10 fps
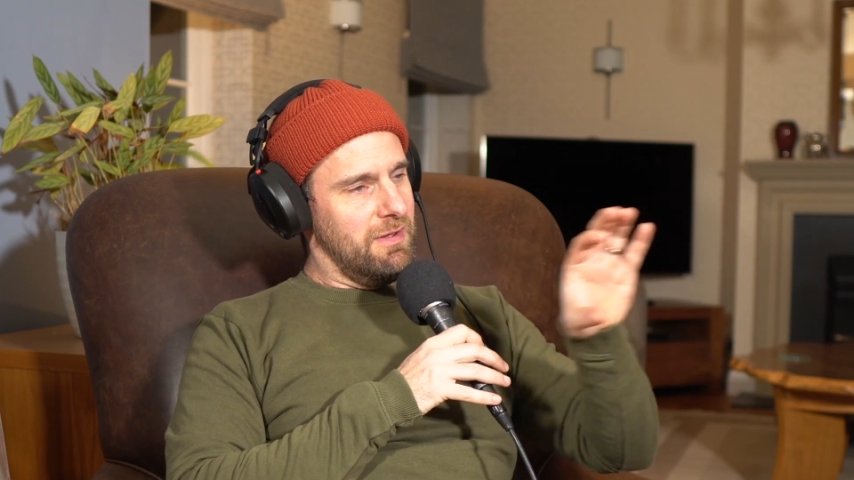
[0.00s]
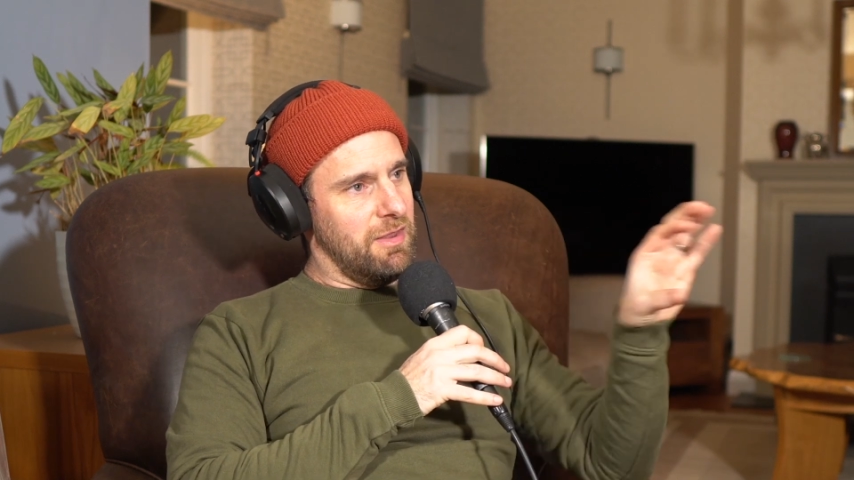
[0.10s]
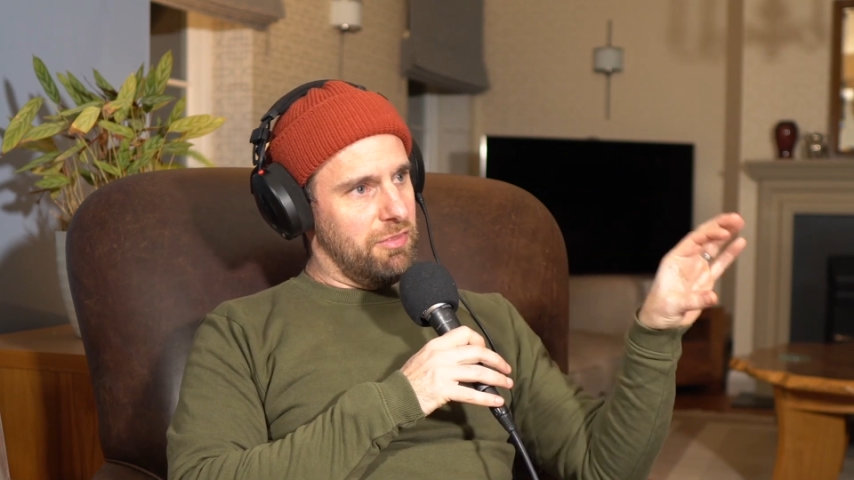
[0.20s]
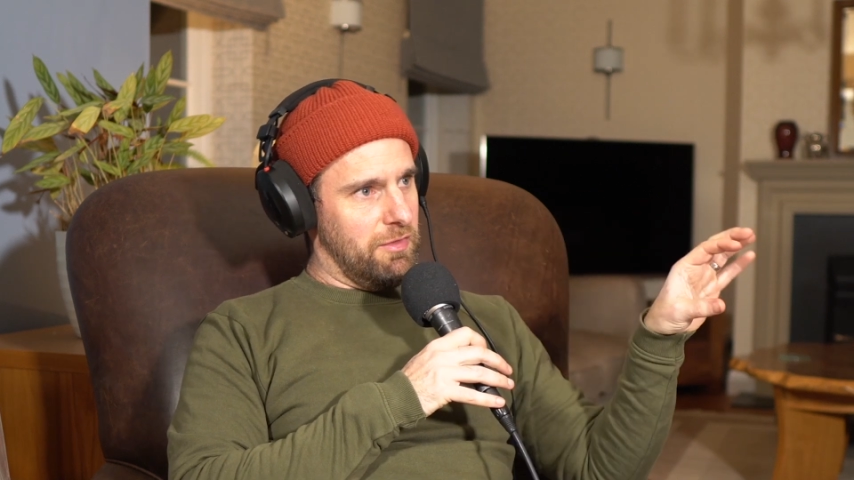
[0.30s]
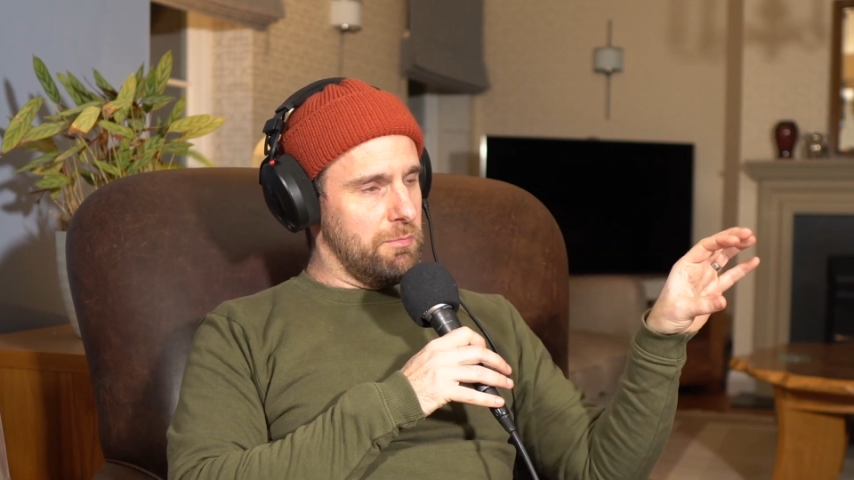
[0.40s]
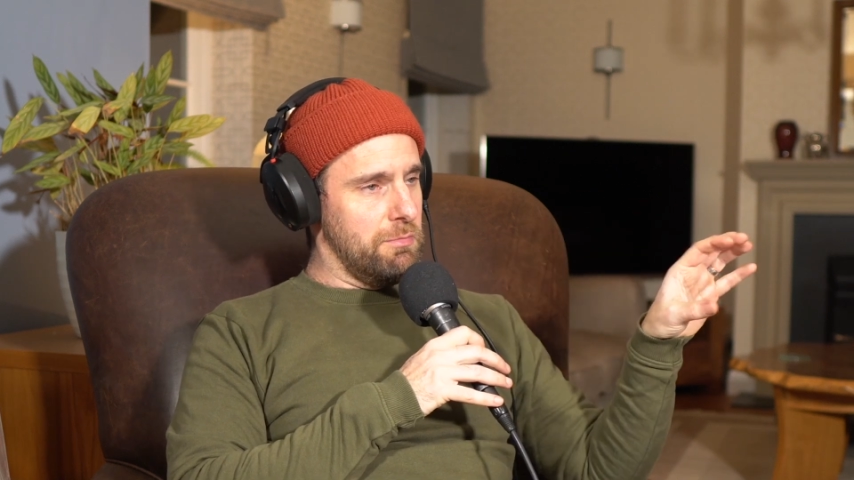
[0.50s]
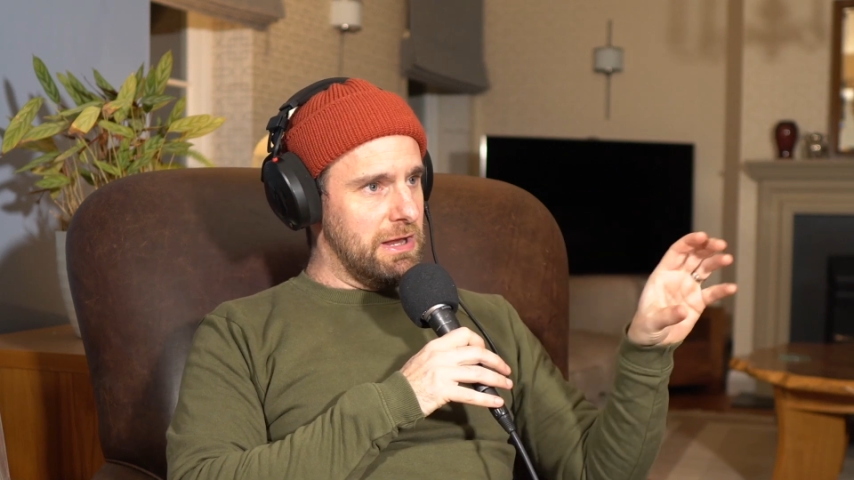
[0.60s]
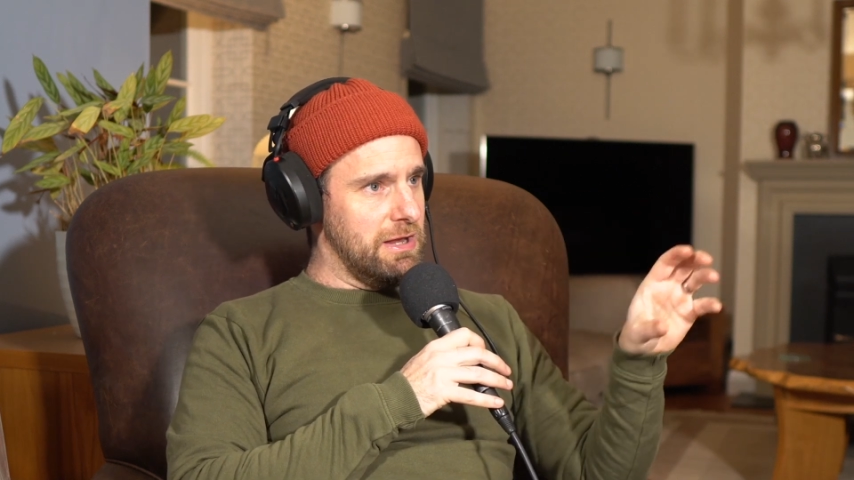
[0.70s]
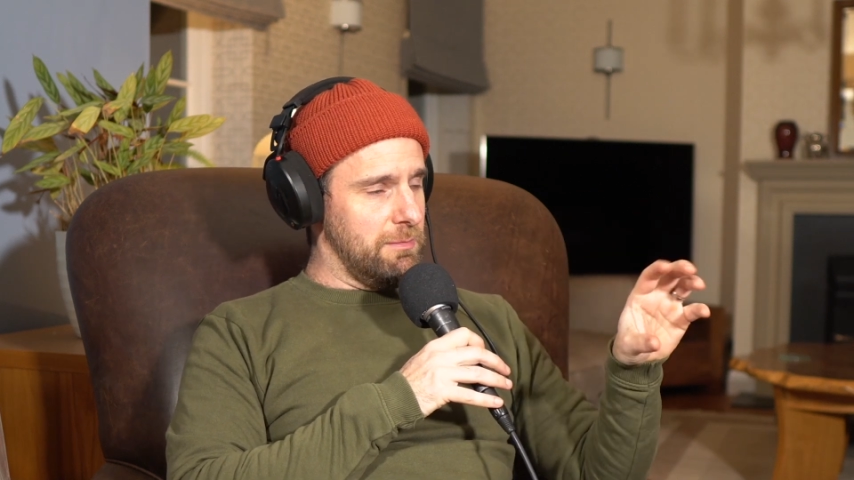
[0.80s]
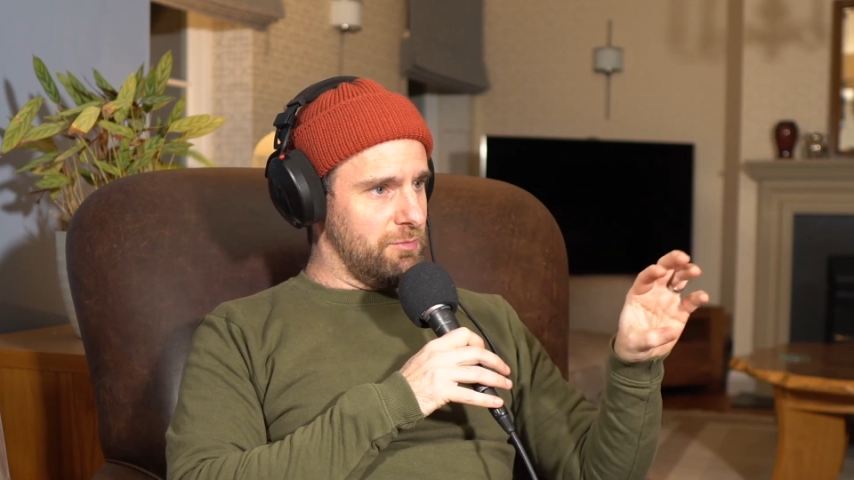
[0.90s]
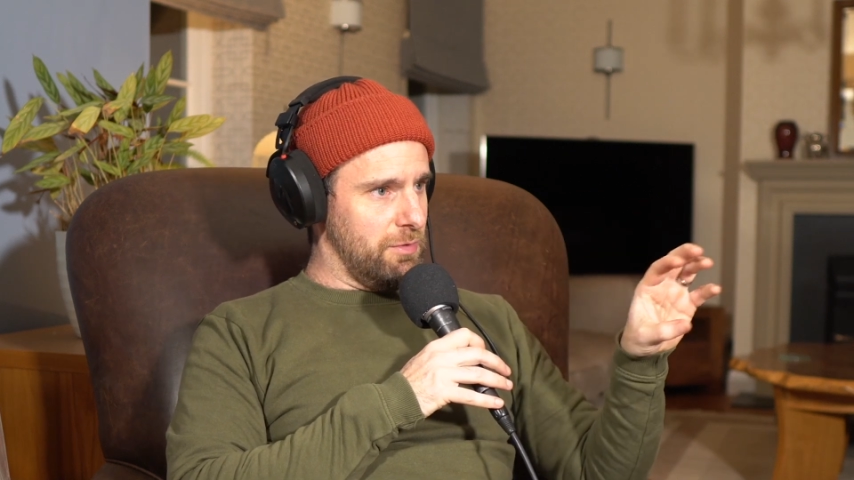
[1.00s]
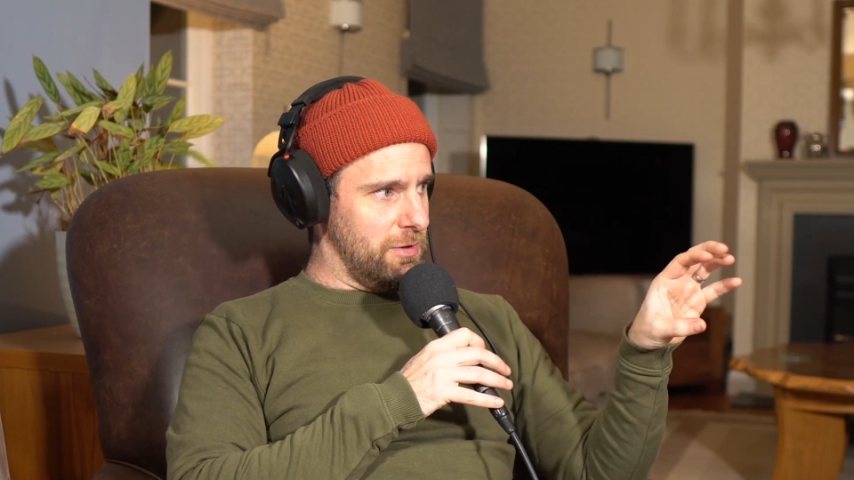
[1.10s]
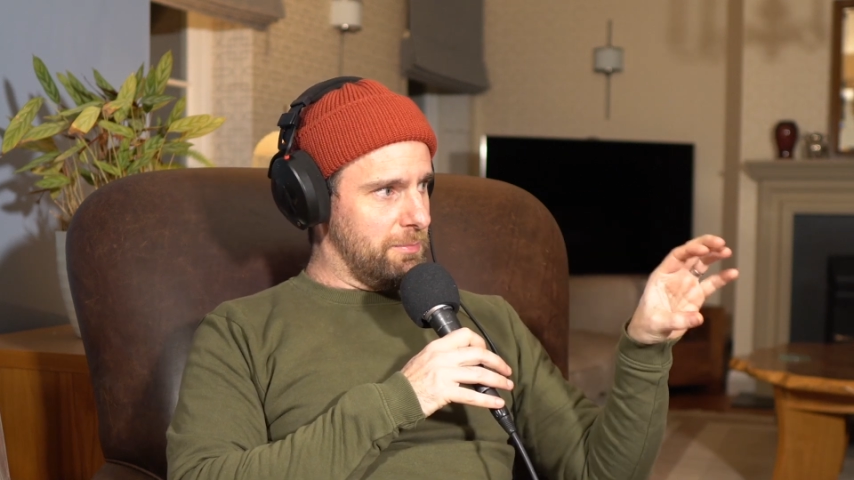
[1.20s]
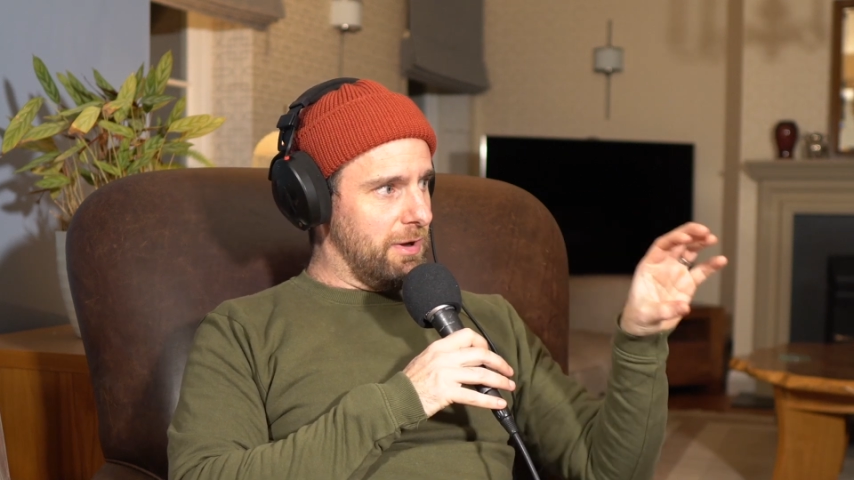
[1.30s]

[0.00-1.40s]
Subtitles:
and I think the medium is one of the